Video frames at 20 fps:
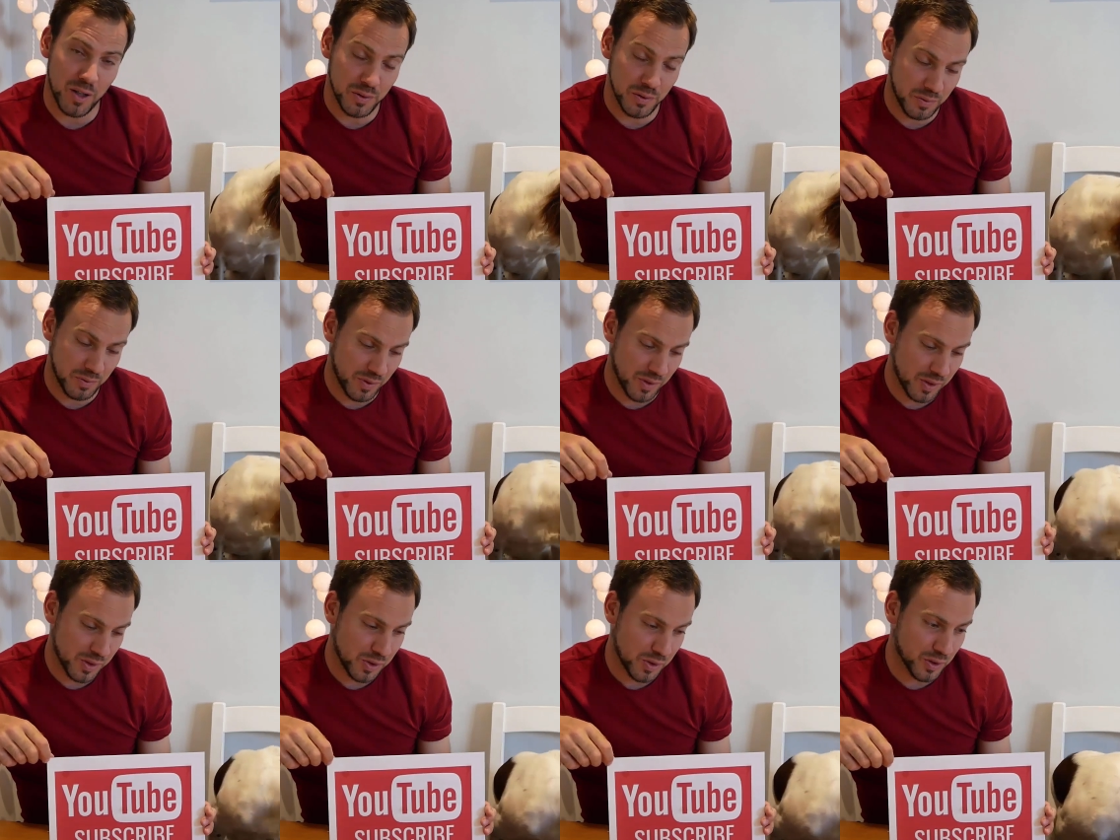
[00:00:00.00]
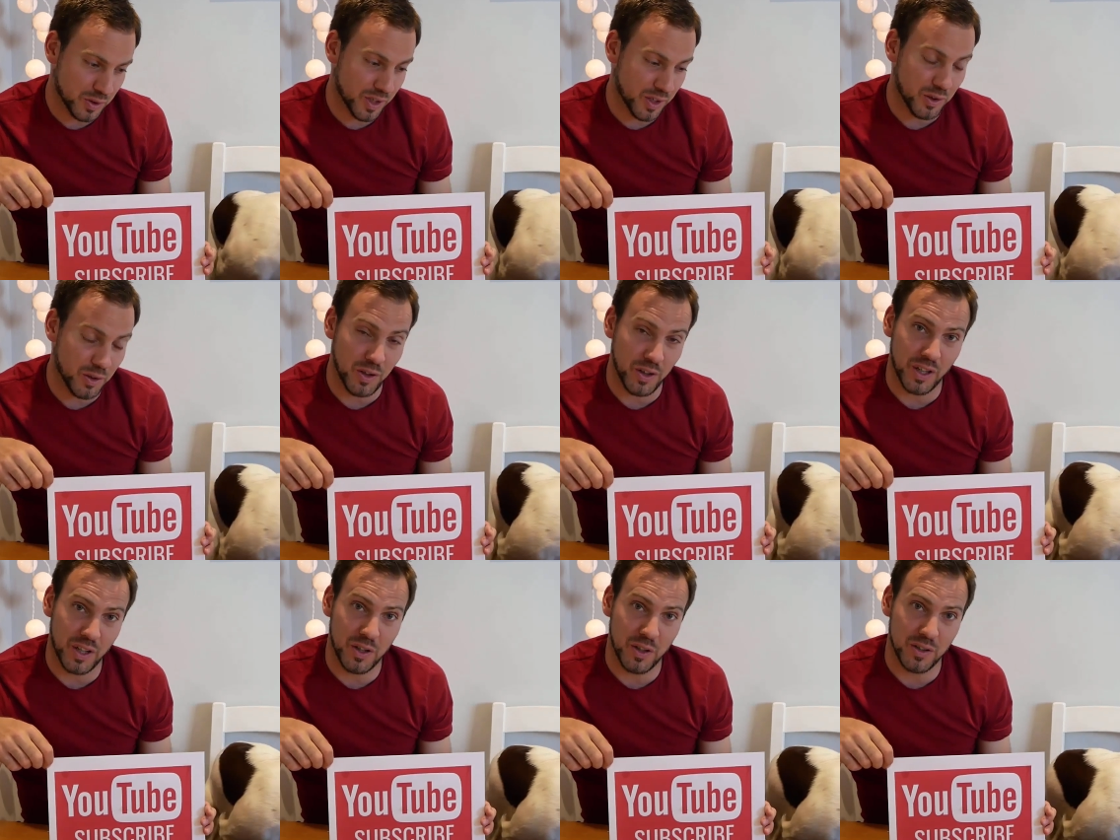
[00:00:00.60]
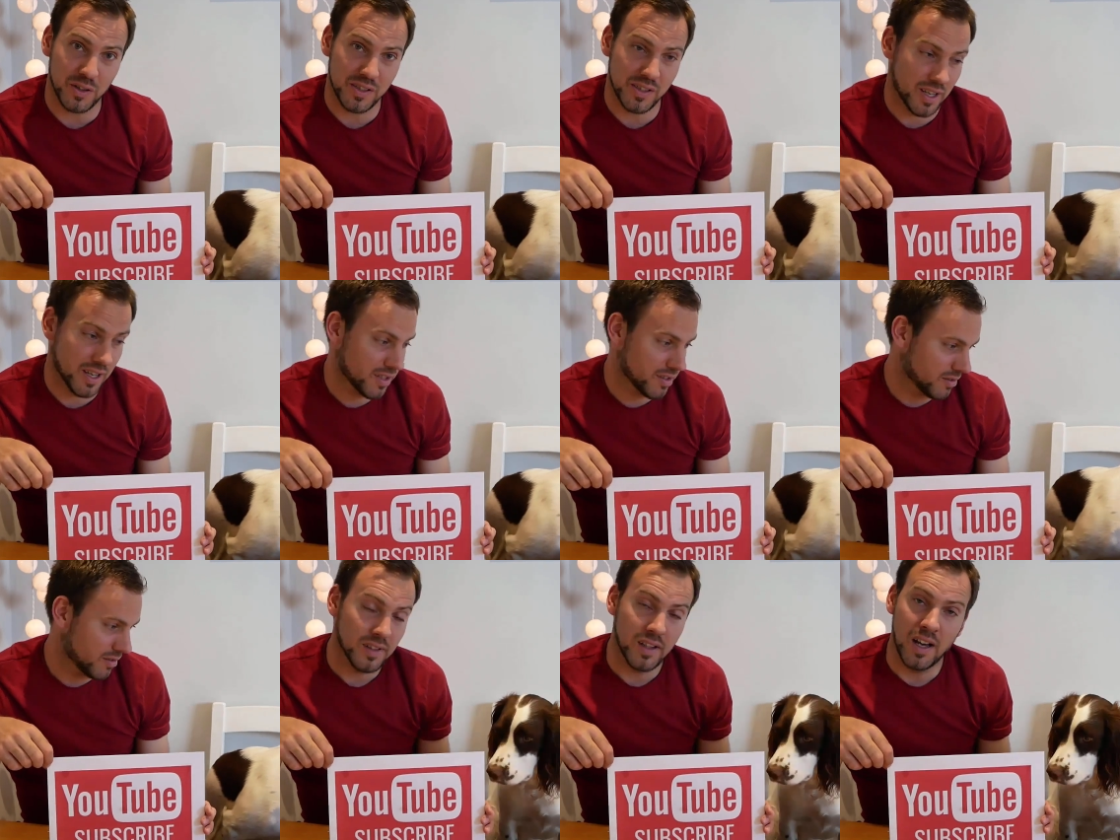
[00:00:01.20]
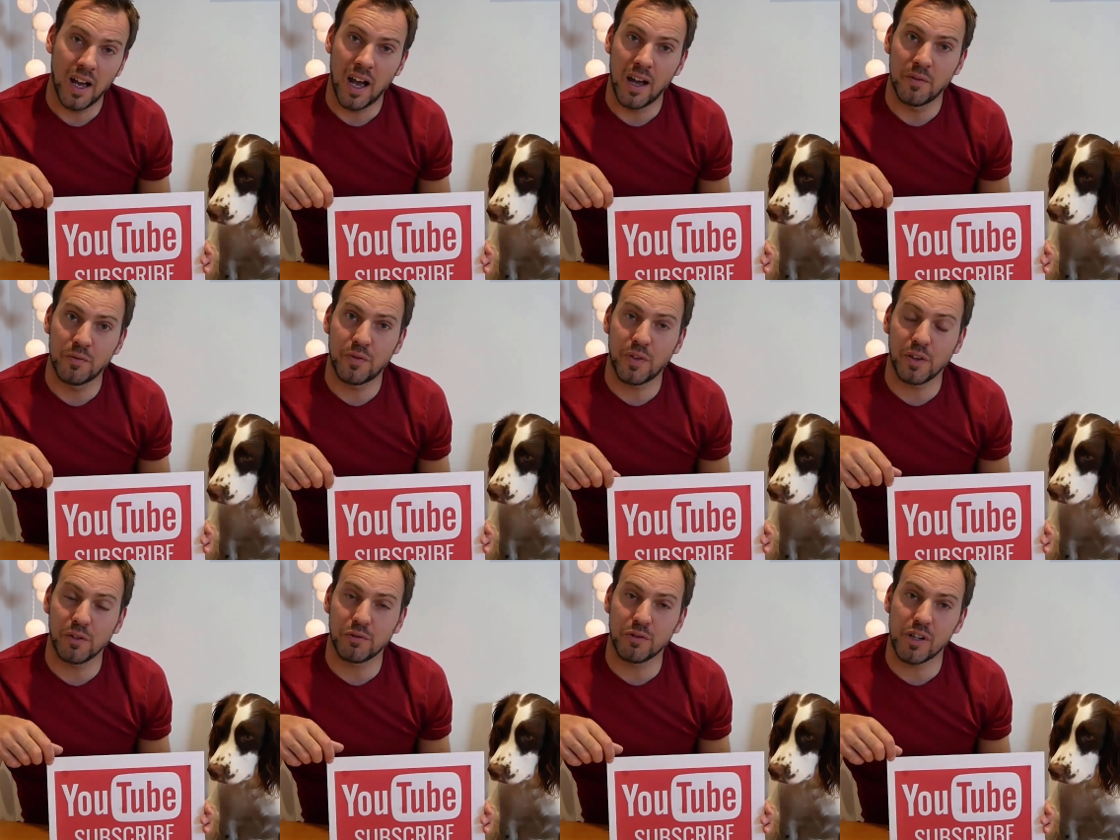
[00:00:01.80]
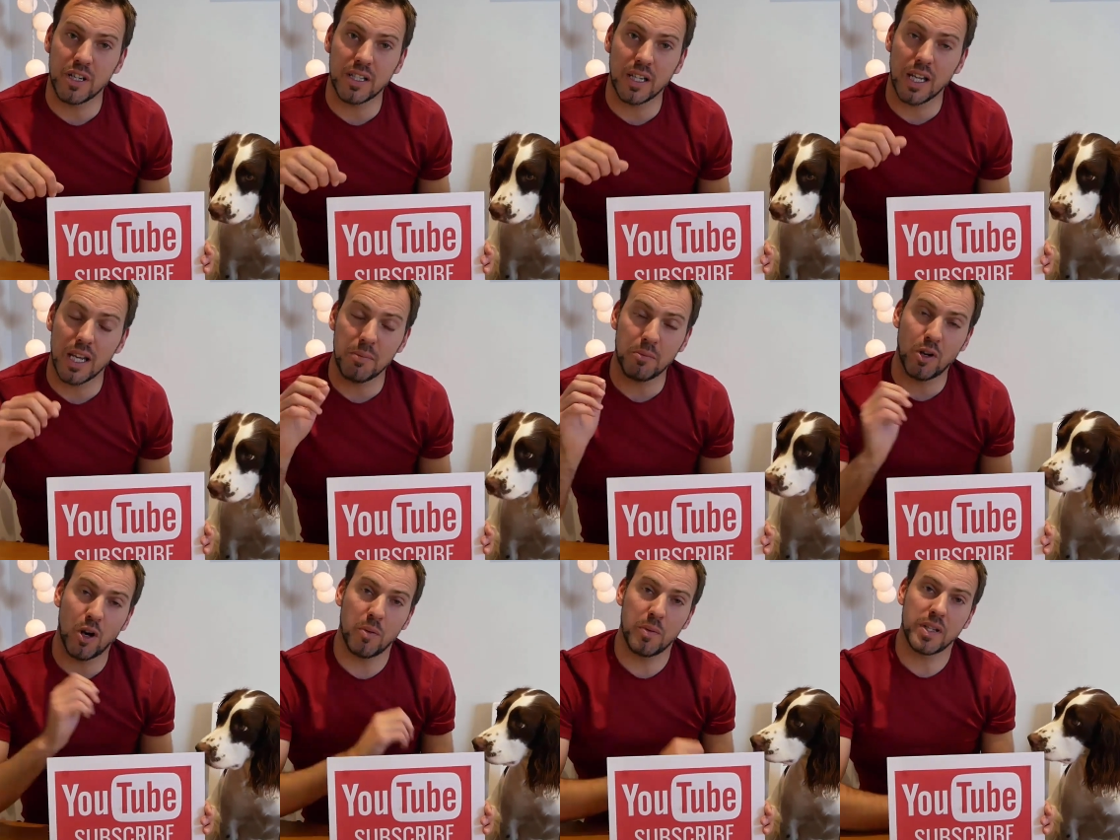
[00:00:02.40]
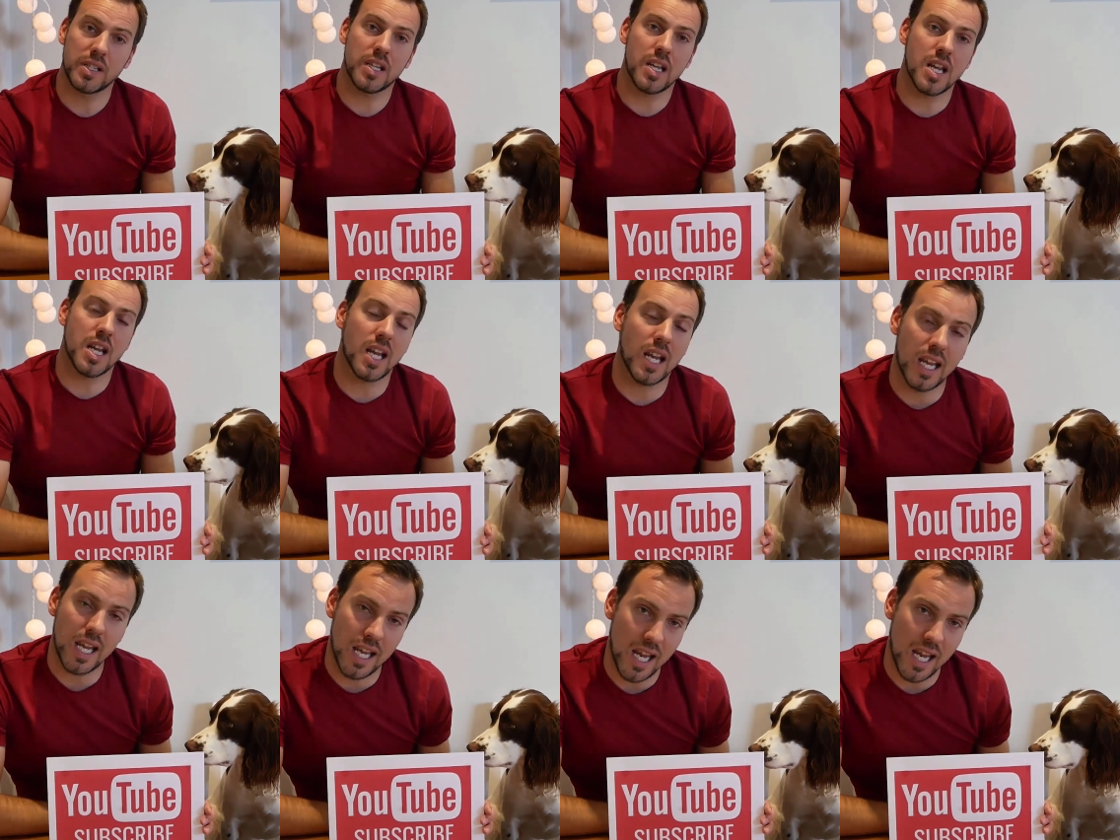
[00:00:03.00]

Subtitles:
I hope you've enjoyed a lot of the content, and feel free to keep commenting,